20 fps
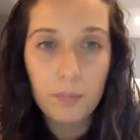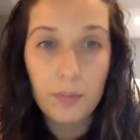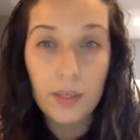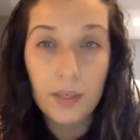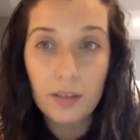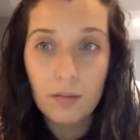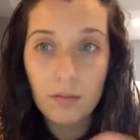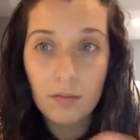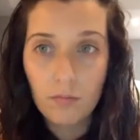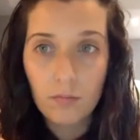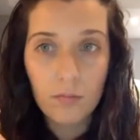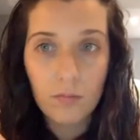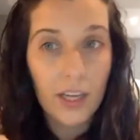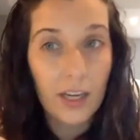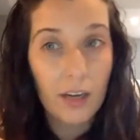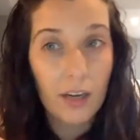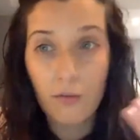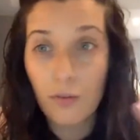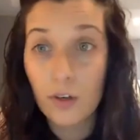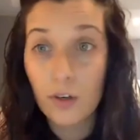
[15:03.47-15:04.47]
but
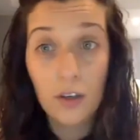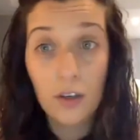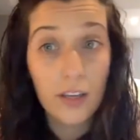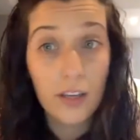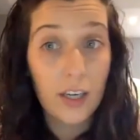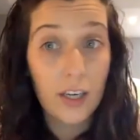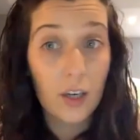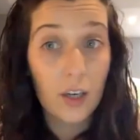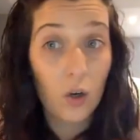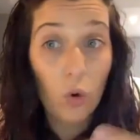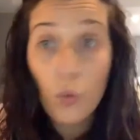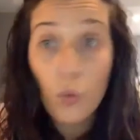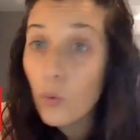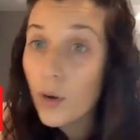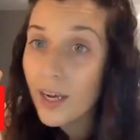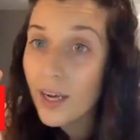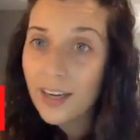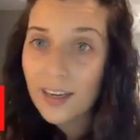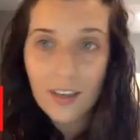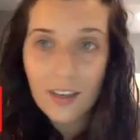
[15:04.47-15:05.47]
like for like
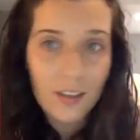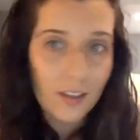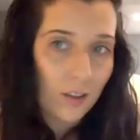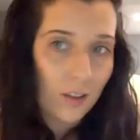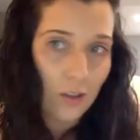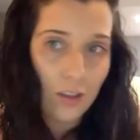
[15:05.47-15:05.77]
quick